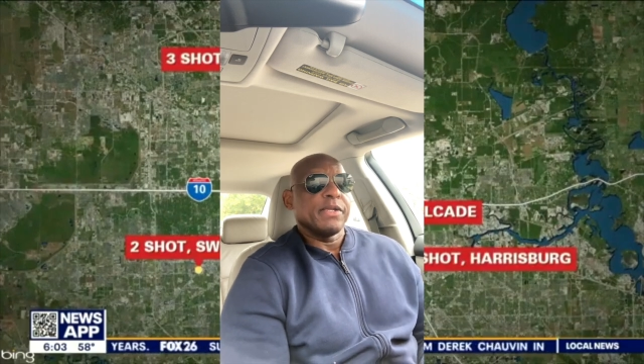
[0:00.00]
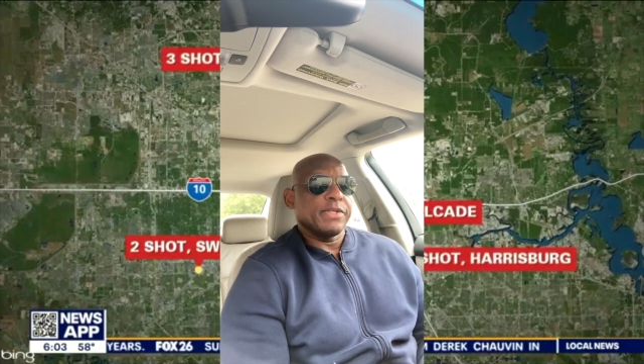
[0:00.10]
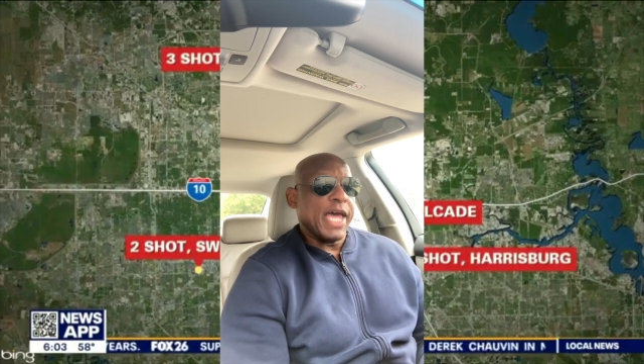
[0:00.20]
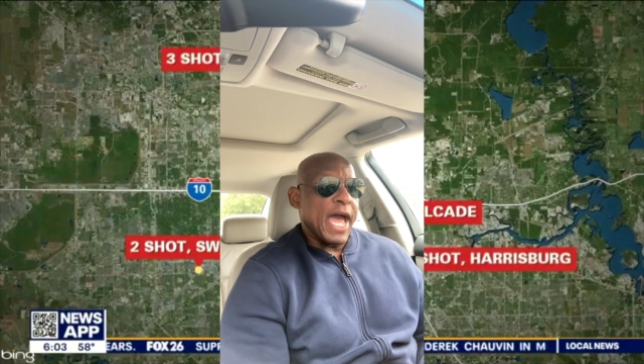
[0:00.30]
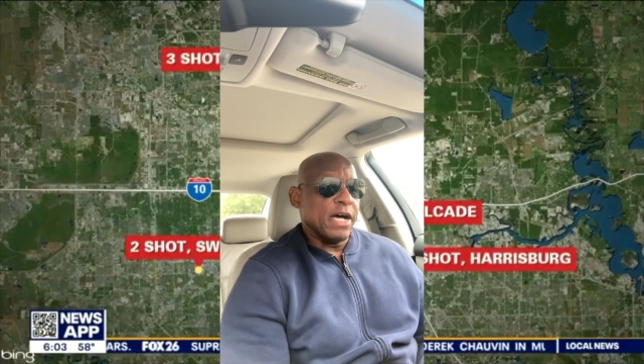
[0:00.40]

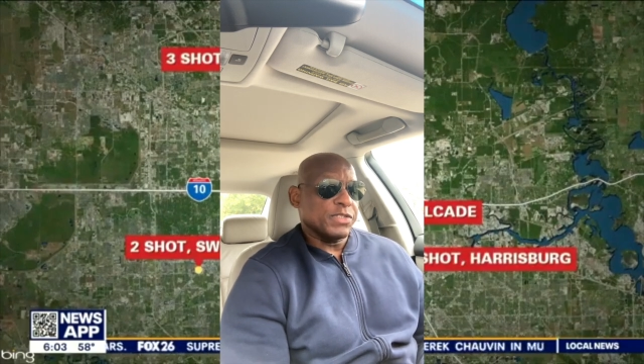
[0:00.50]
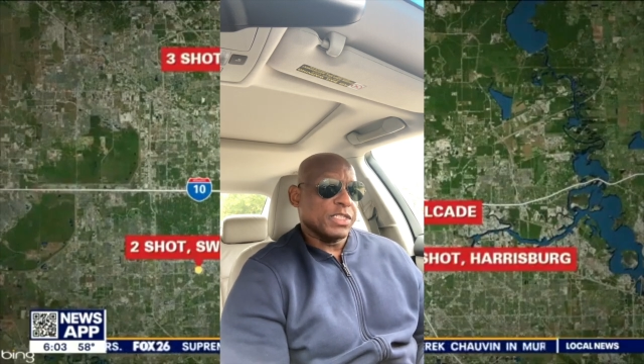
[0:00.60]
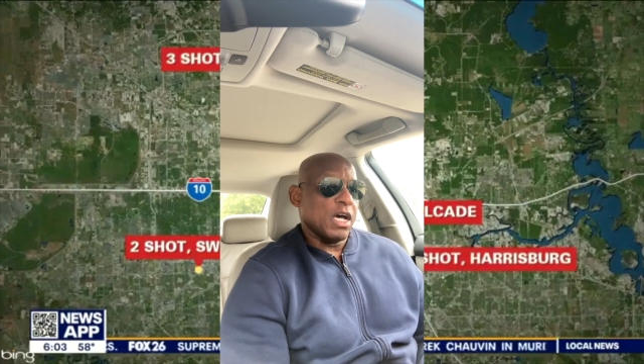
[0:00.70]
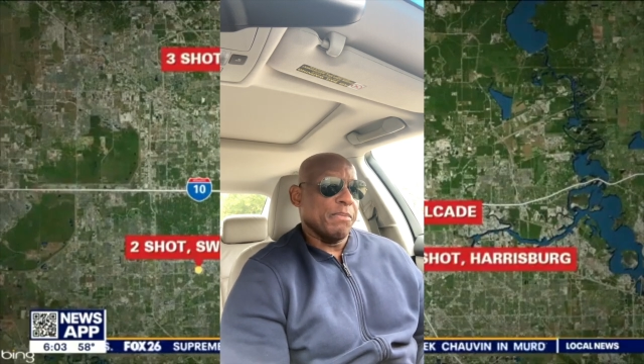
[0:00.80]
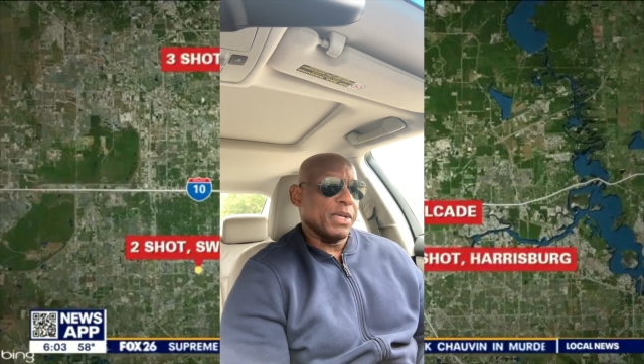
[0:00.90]
down
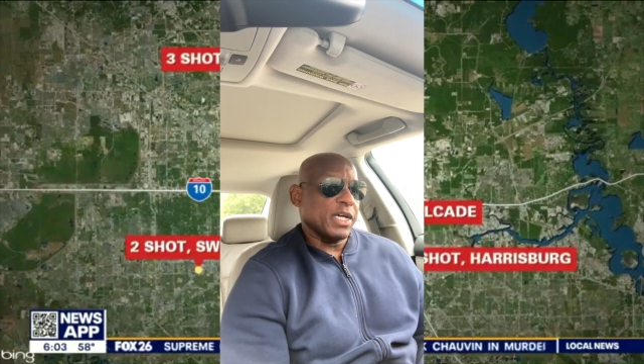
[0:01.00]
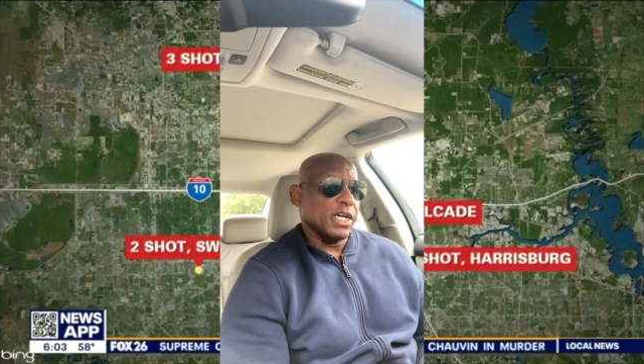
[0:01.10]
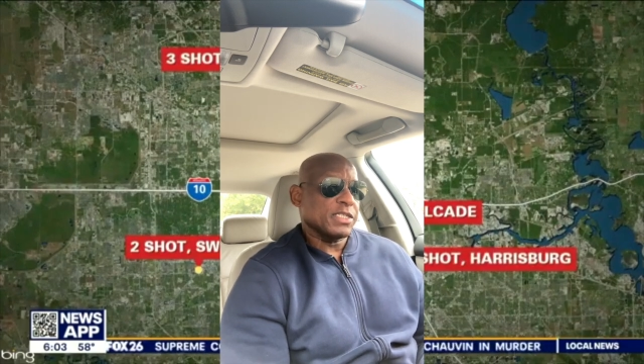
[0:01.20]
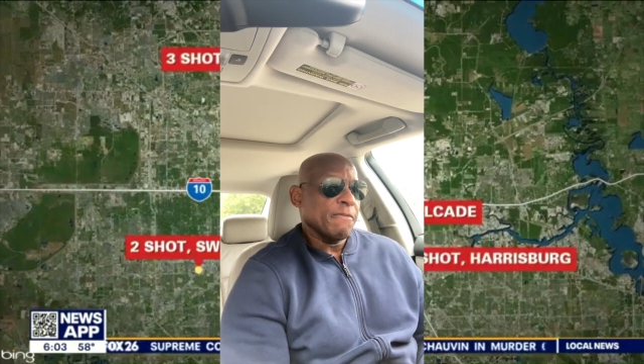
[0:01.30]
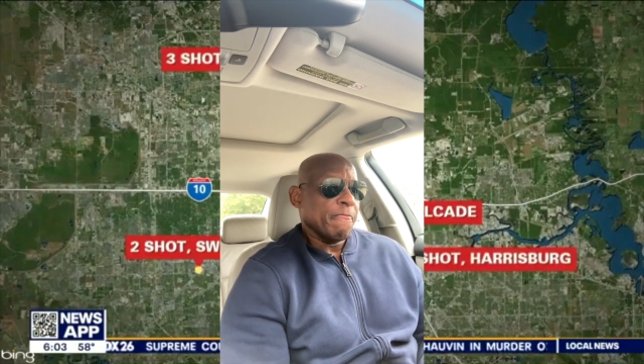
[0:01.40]
some
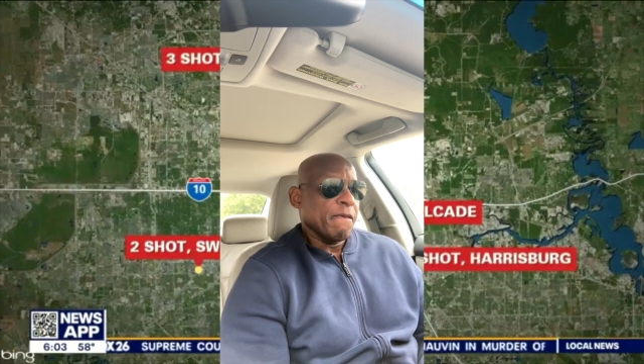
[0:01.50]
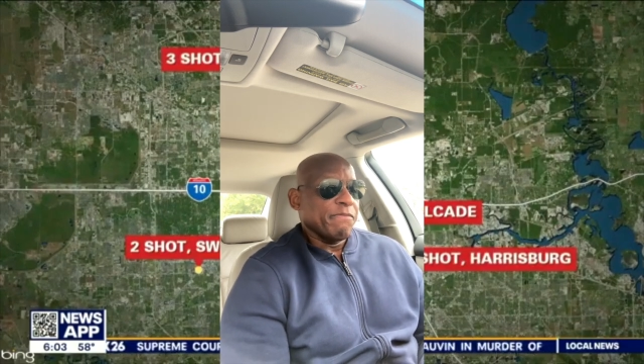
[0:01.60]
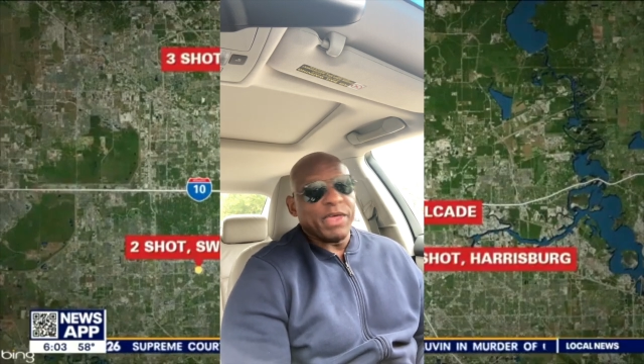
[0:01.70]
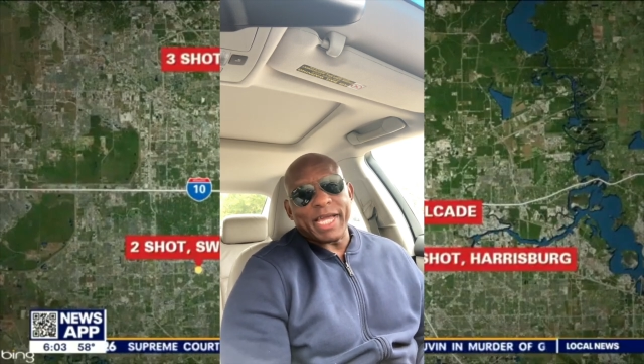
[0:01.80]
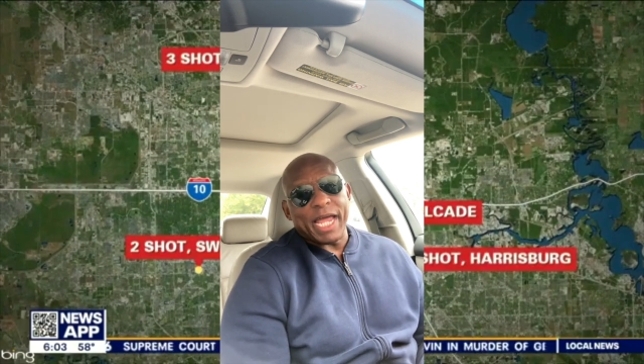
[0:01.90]
because
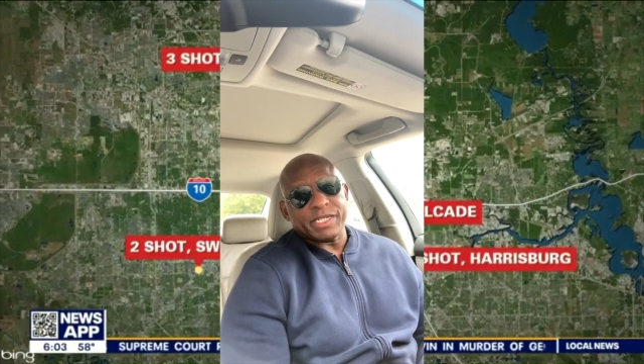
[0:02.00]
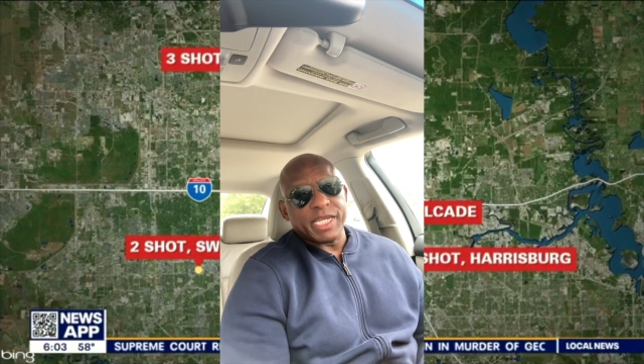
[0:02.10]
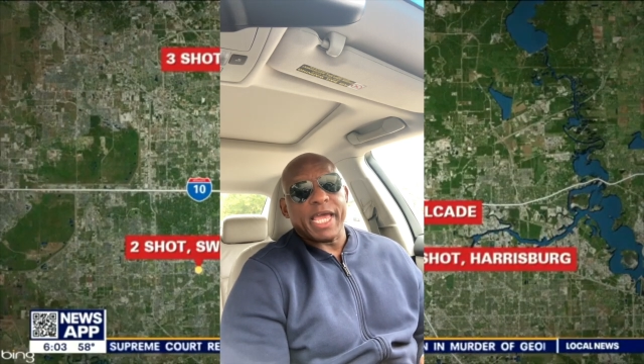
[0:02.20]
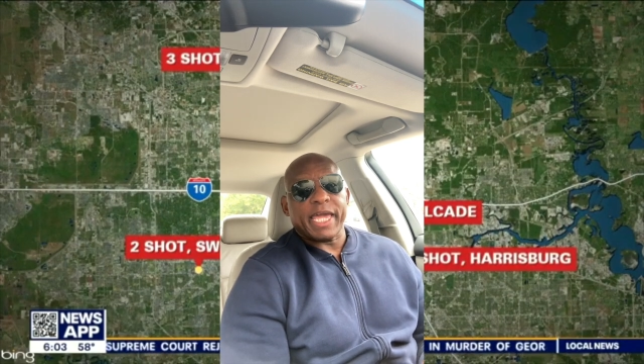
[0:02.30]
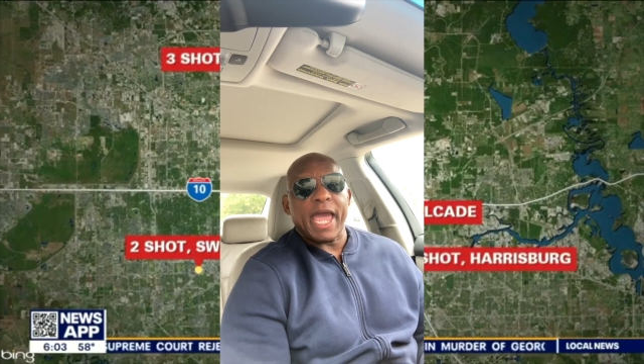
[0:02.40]
they got to
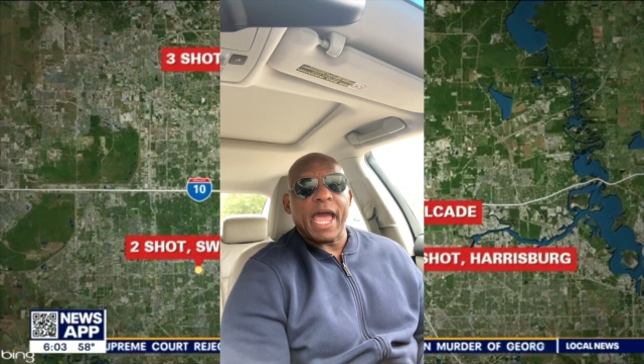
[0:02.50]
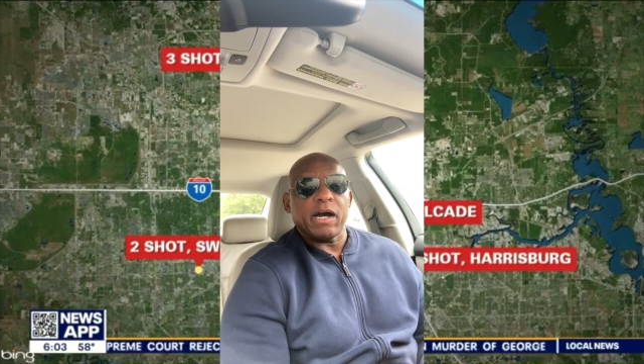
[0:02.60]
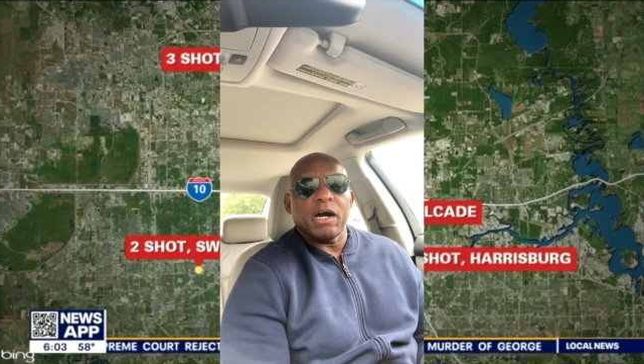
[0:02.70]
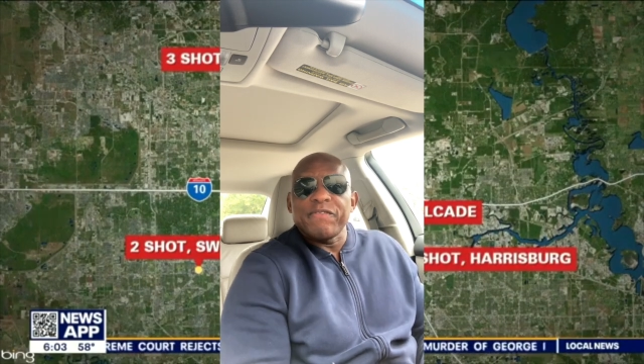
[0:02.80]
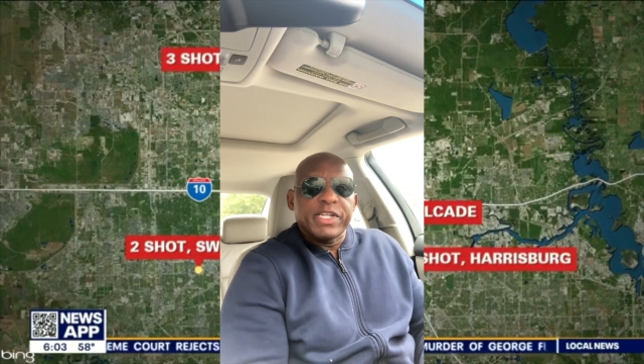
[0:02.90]
take care
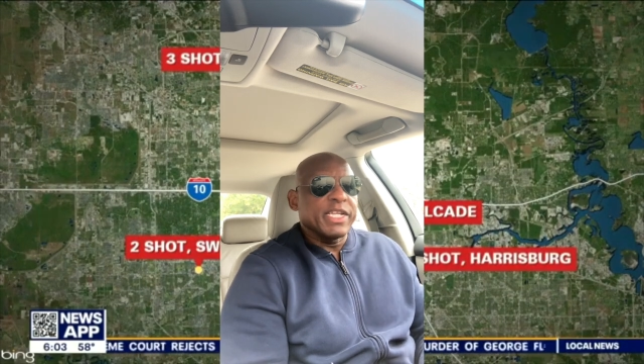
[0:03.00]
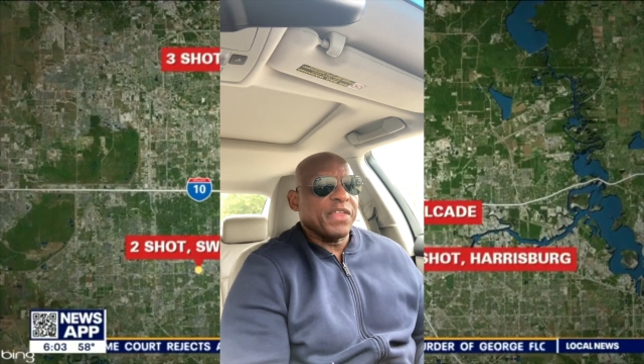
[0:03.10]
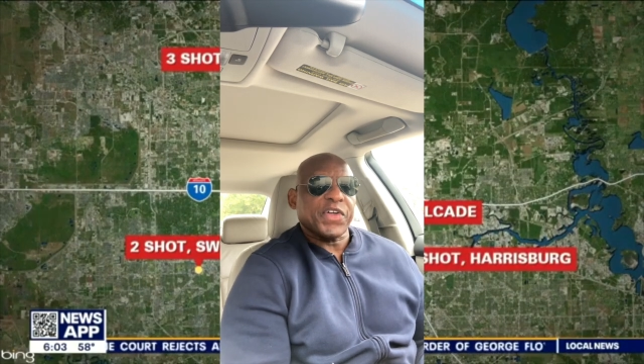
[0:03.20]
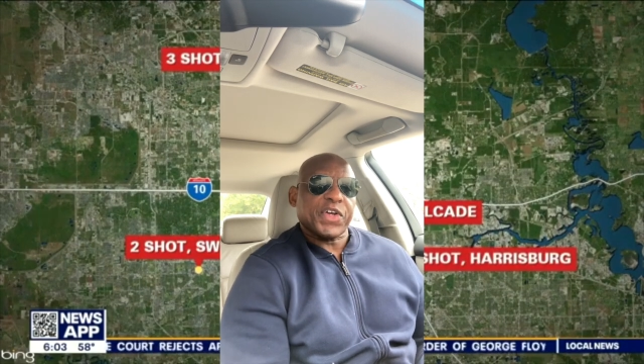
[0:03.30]
of another